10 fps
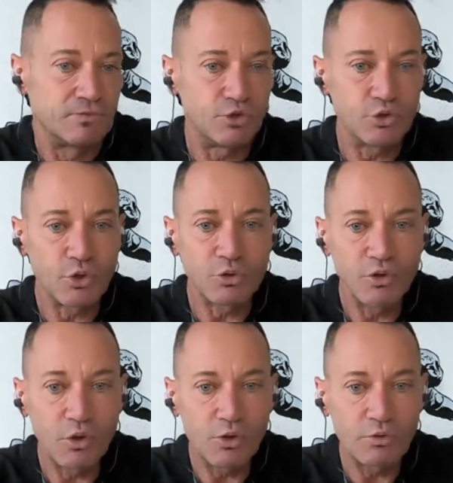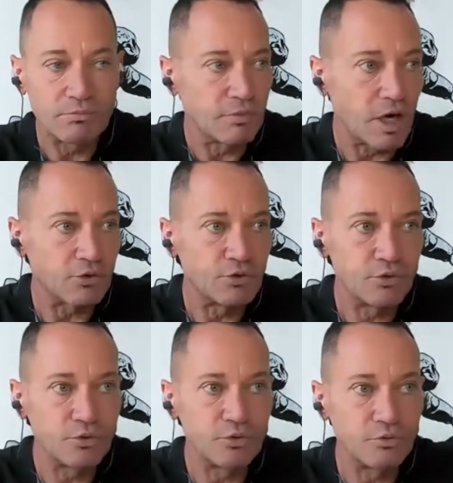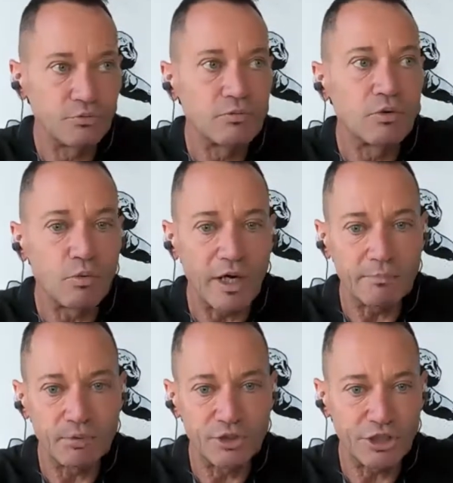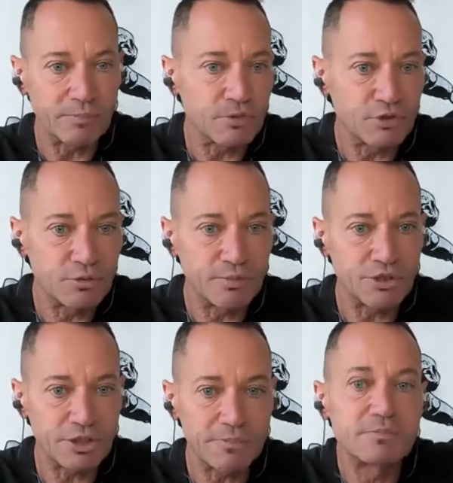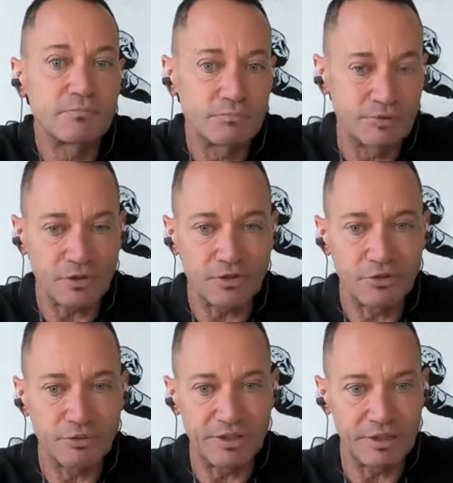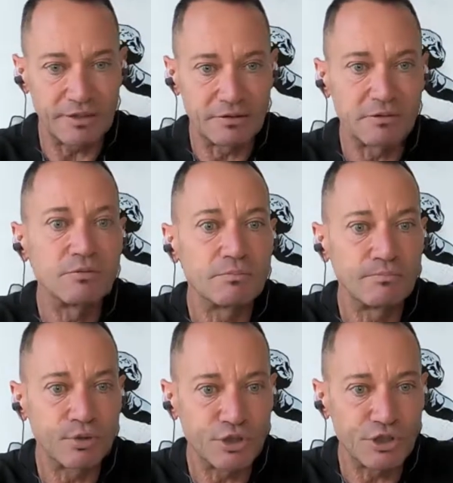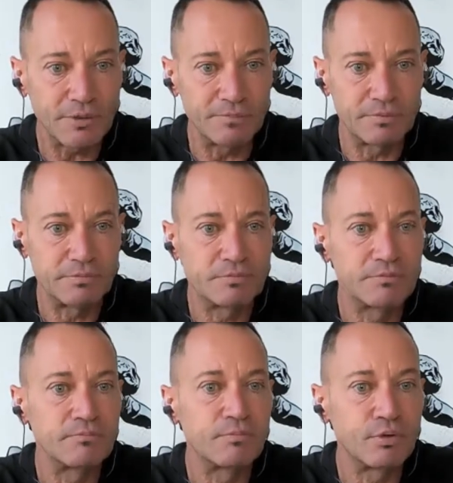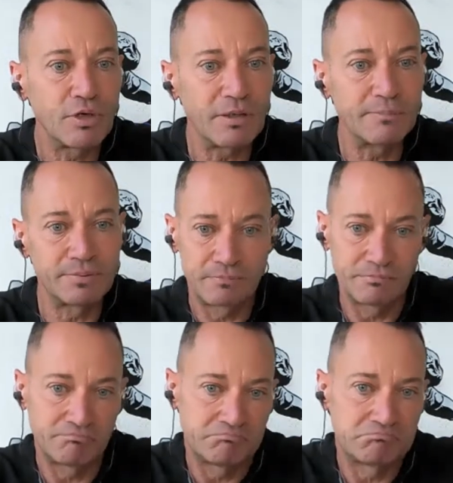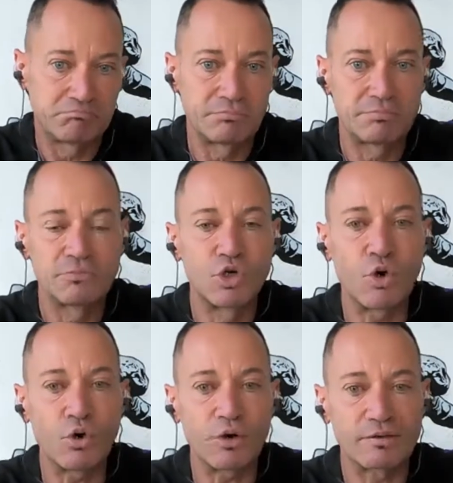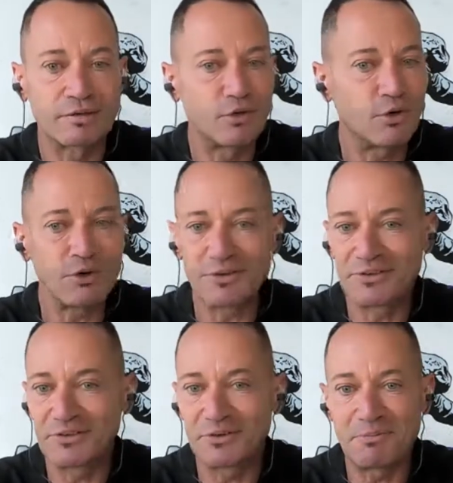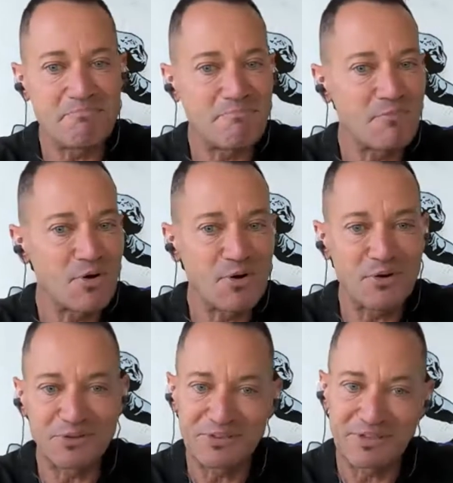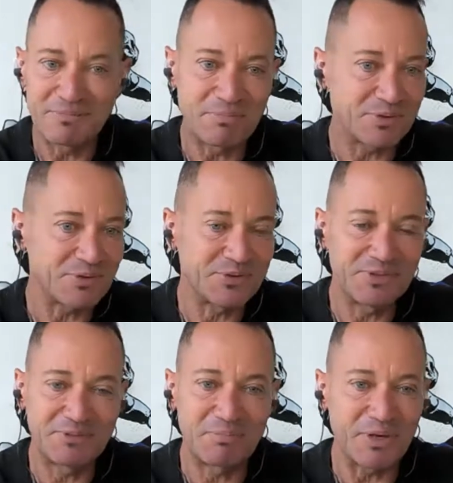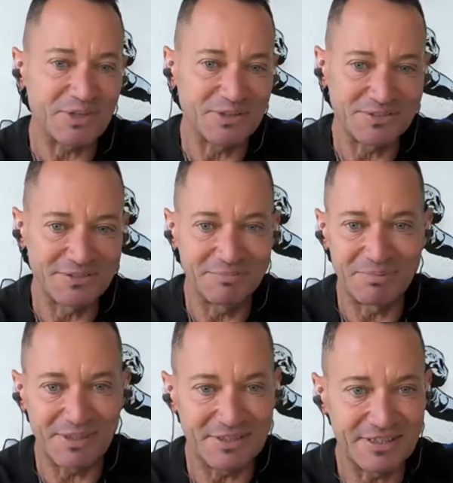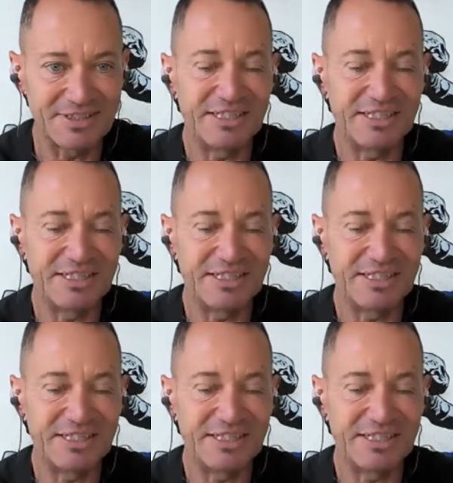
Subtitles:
You don't know how to do one push-up or two push-up, start doing that. Push-up, pull-up, core. Core is the most important part of the body.